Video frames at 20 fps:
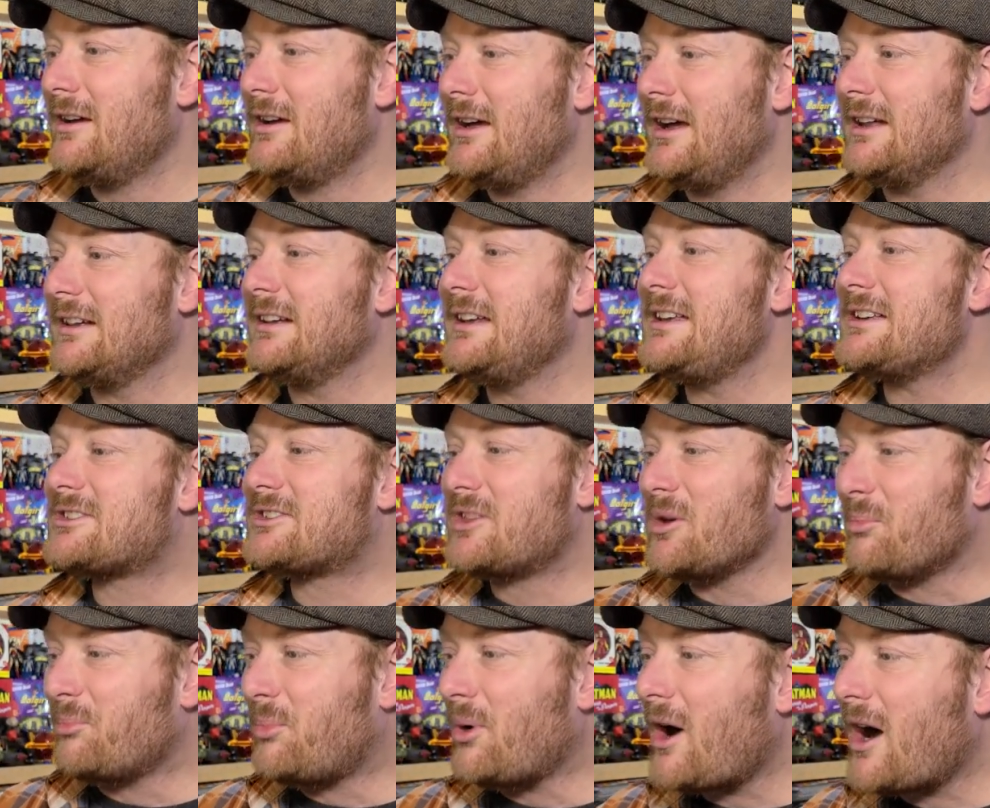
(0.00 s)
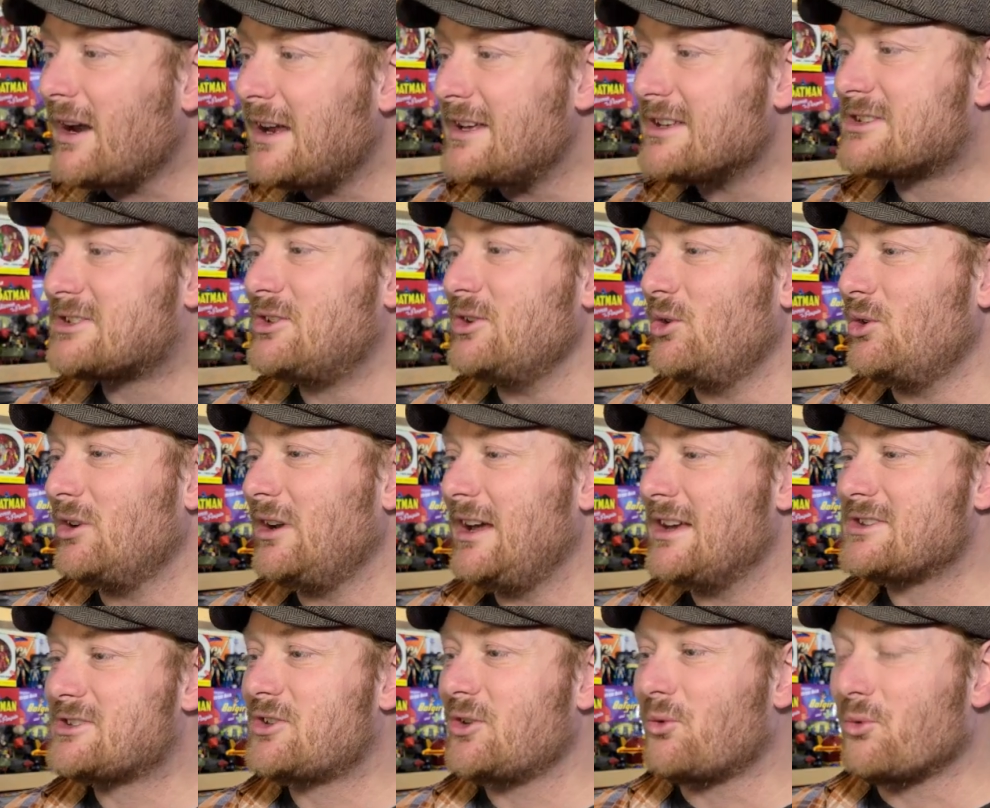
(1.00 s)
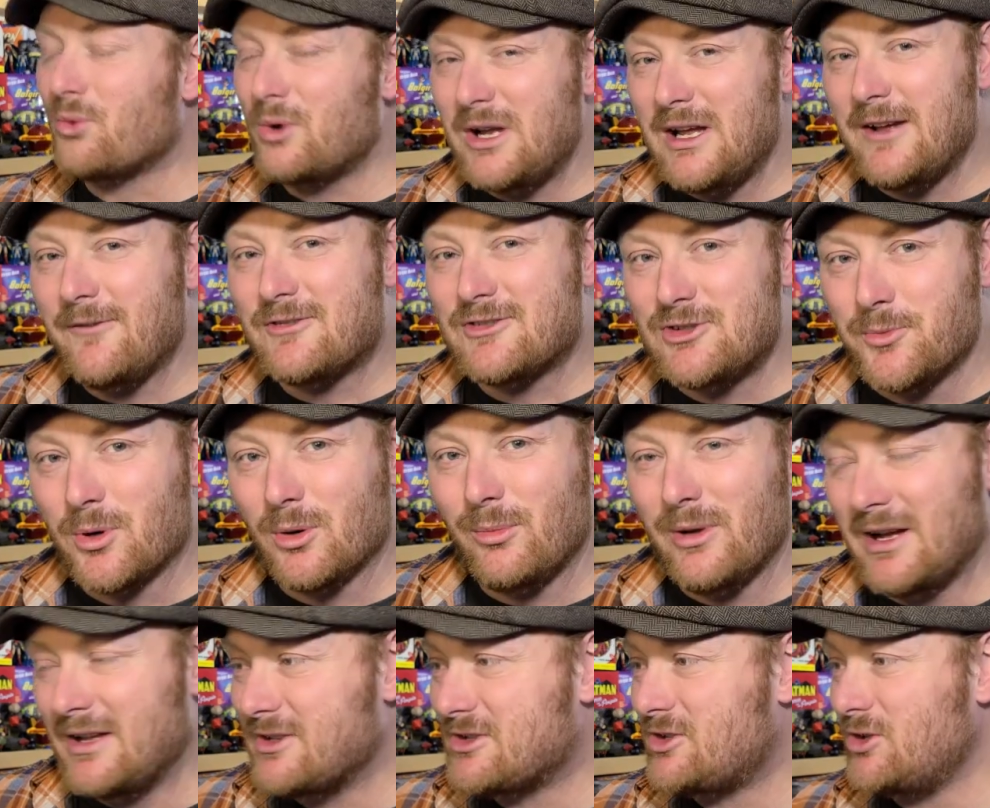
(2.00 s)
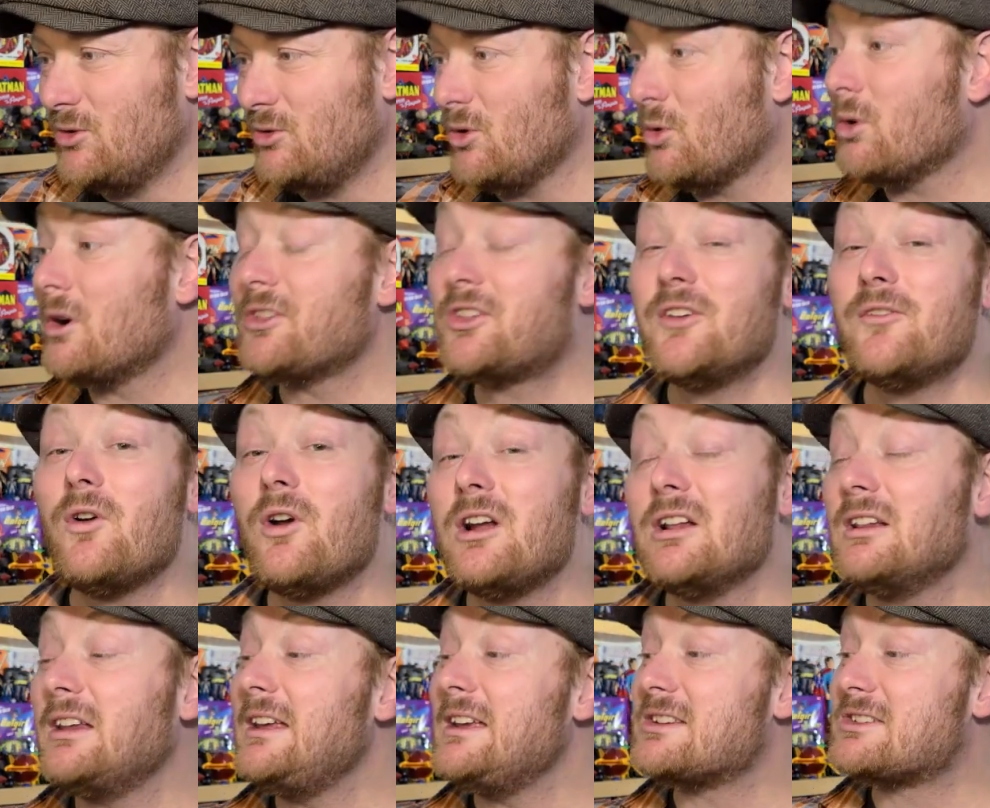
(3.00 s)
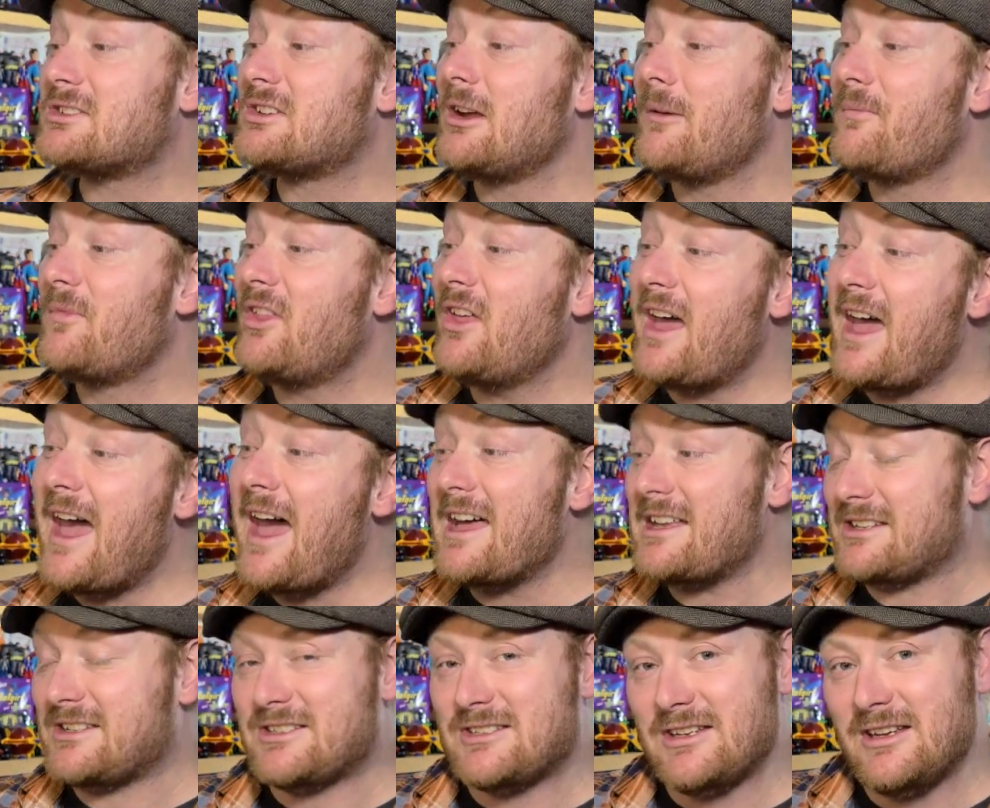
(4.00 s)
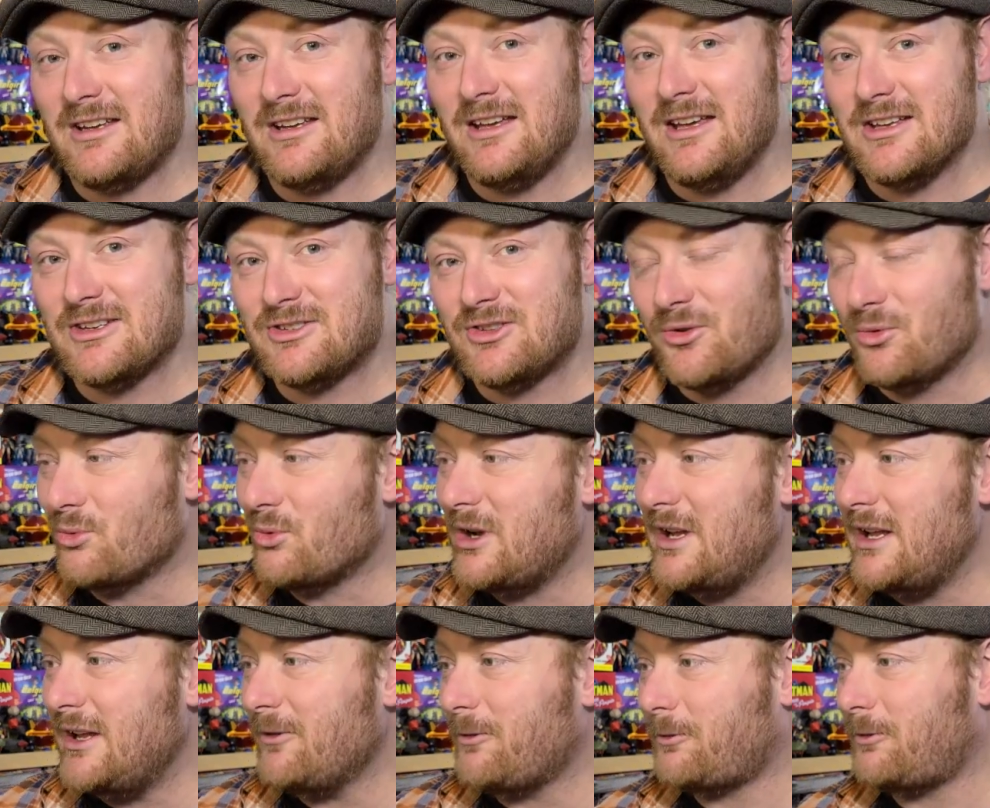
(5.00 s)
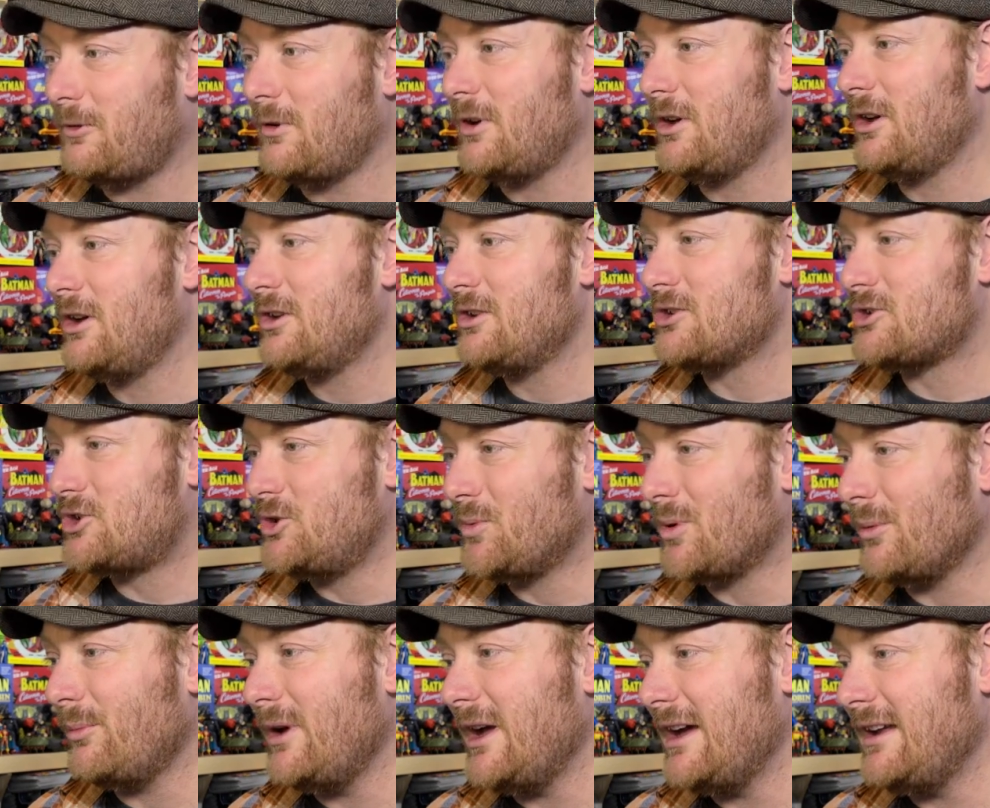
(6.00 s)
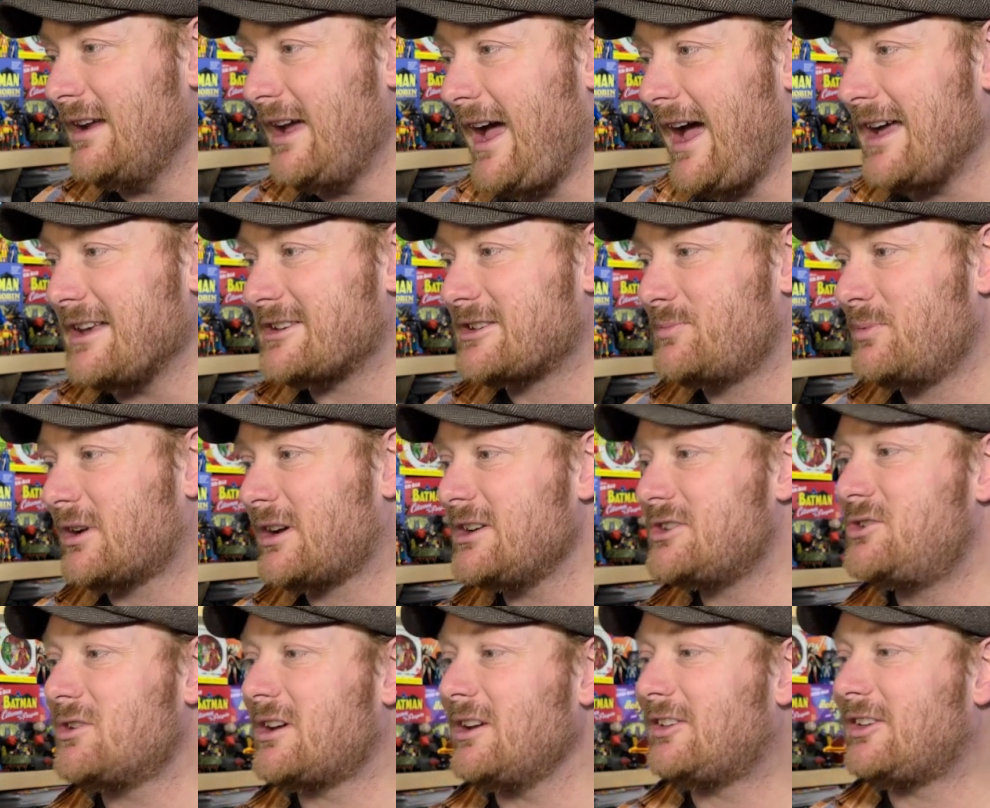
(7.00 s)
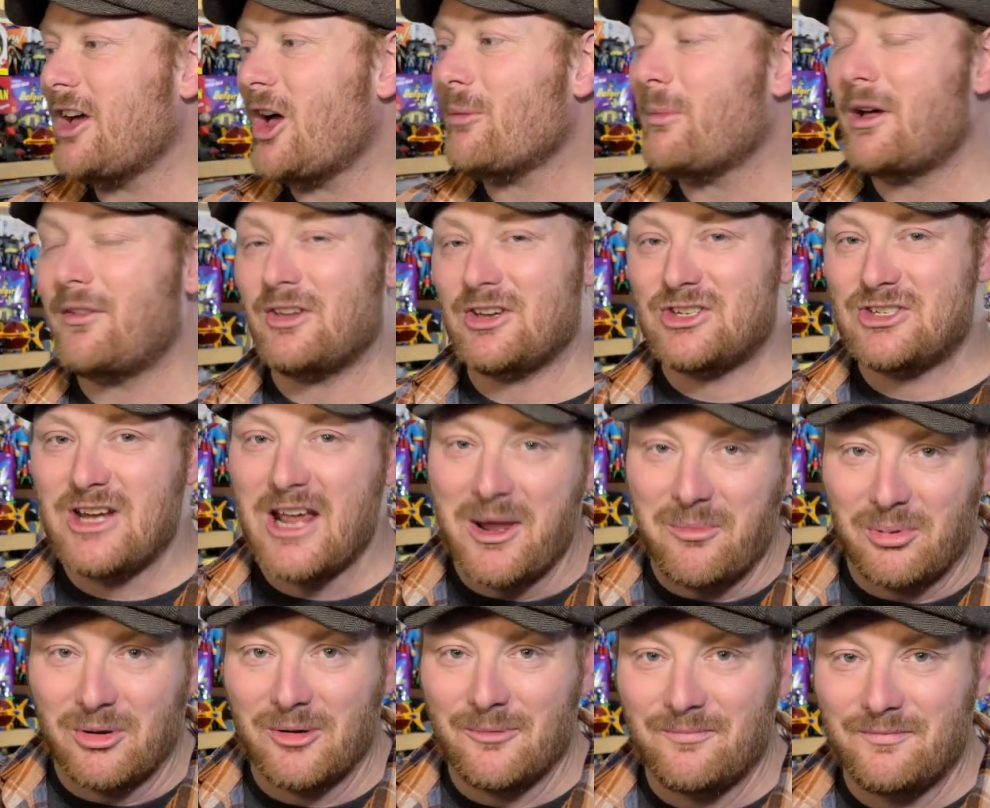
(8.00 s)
at least the bodysuit, is the Reeve Superman suit, or at the very least, the S is the Reeve Superman S, because you can tell by the shape.